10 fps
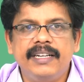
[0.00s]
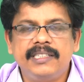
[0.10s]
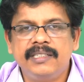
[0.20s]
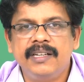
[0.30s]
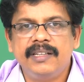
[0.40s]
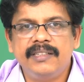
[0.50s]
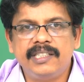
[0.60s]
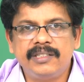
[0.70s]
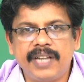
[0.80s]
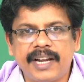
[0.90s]
is
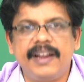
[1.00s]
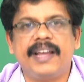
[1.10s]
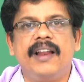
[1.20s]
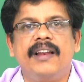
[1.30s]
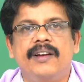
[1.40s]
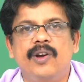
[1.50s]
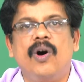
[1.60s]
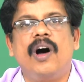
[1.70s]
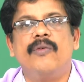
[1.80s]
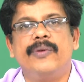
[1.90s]
this technical
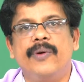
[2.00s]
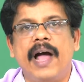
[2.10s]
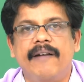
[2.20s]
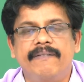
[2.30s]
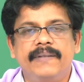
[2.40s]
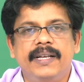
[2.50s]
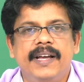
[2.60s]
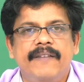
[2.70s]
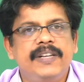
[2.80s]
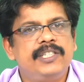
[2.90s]
know-how you have,
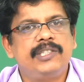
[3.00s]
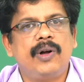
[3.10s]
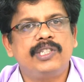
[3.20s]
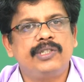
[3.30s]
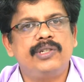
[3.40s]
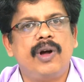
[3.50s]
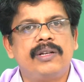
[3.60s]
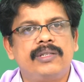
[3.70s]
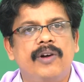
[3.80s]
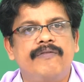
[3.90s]
which is also
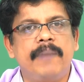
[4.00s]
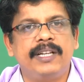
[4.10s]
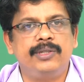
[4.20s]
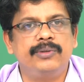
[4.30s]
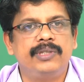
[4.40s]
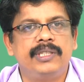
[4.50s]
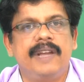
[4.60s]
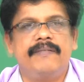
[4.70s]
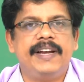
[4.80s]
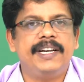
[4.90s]
not of much use
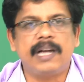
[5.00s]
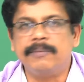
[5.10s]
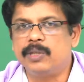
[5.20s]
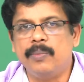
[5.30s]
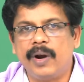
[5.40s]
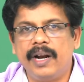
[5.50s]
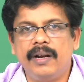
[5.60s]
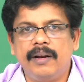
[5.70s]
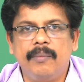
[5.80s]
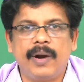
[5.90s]
when it comes to
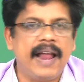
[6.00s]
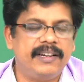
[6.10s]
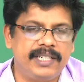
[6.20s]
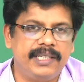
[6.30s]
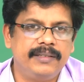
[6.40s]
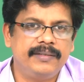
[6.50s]
morality.